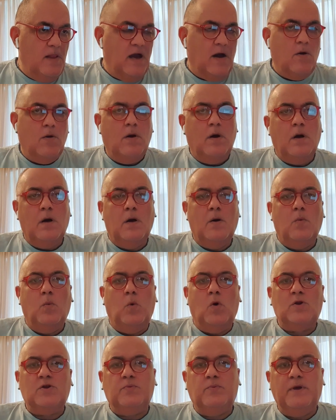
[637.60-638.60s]
Now,
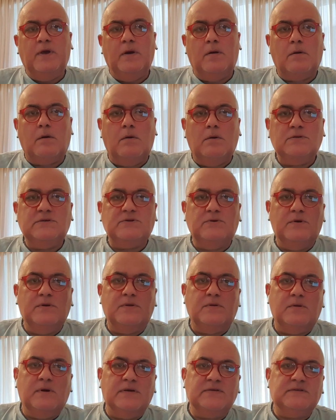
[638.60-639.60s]
what we are also
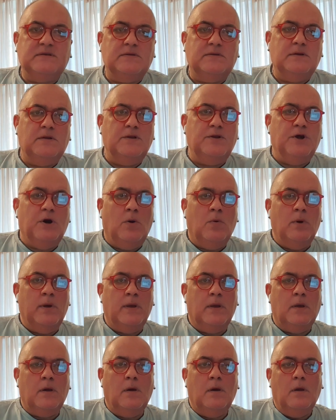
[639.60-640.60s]
interested in
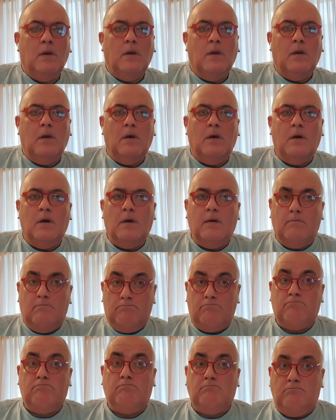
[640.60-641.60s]
knowing uh,
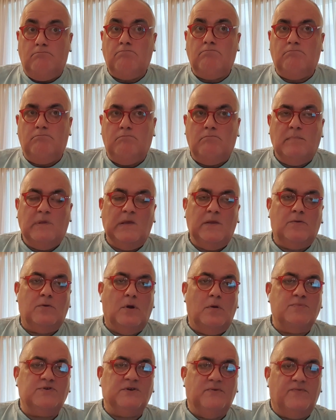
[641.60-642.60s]
in
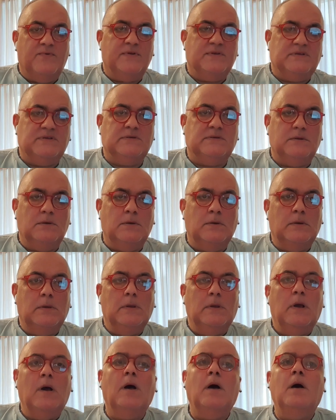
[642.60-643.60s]
terms of its
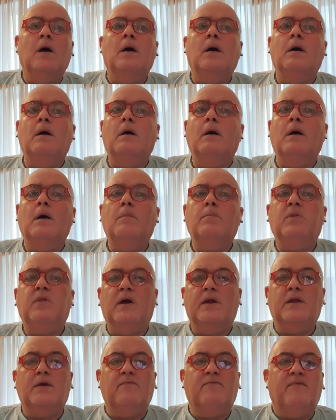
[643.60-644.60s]

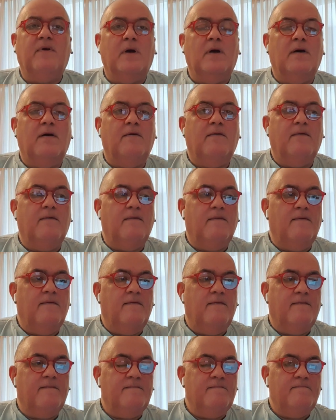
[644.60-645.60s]
planning
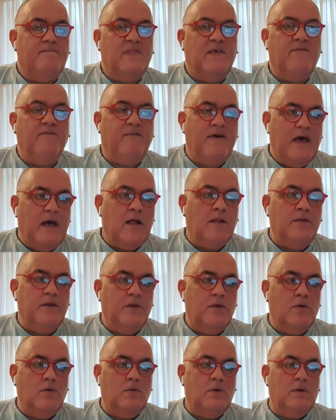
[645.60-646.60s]

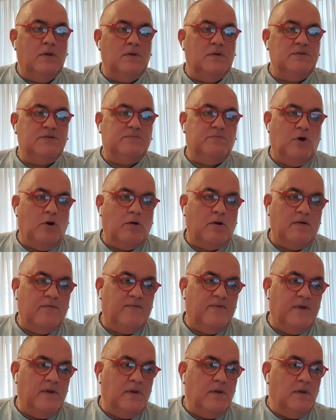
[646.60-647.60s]
value and
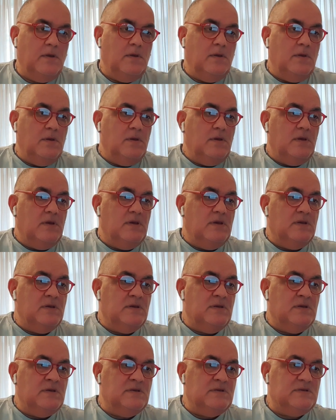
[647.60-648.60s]
demography
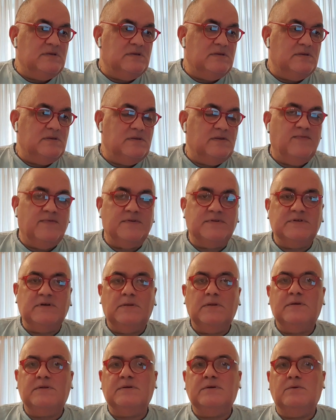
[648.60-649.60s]
is the
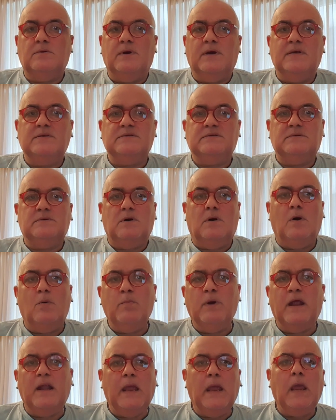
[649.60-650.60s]
fertility rates. How
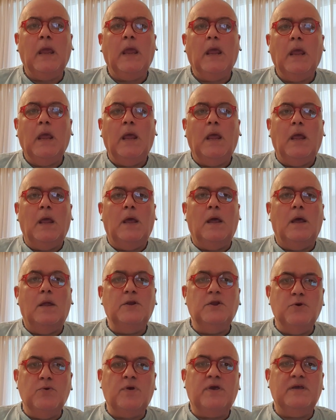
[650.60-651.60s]
many
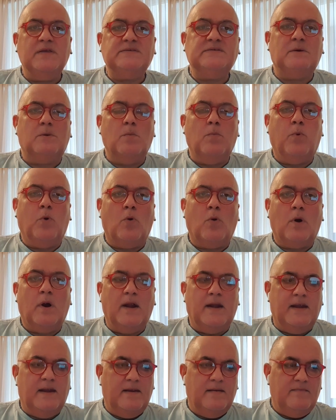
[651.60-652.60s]
new kids are
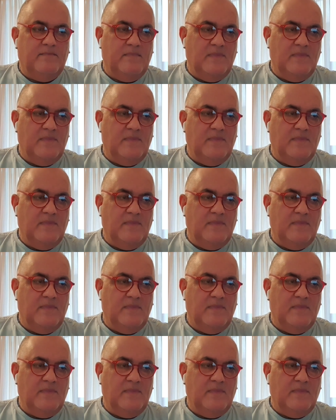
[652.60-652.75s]
born?